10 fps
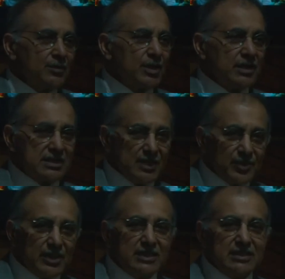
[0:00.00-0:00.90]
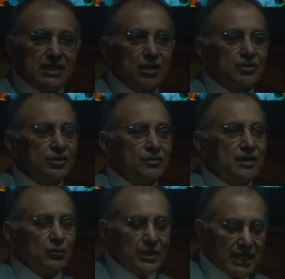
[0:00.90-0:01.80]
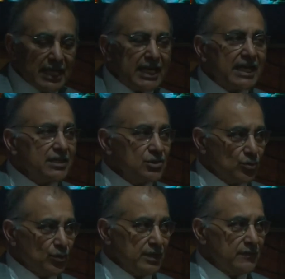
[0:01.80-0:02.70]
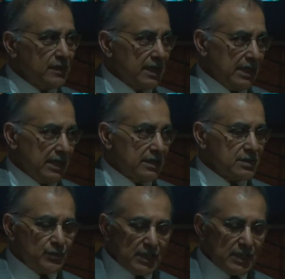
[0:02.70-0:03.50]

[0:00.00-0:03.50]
but simply to tell you that we can join hands, we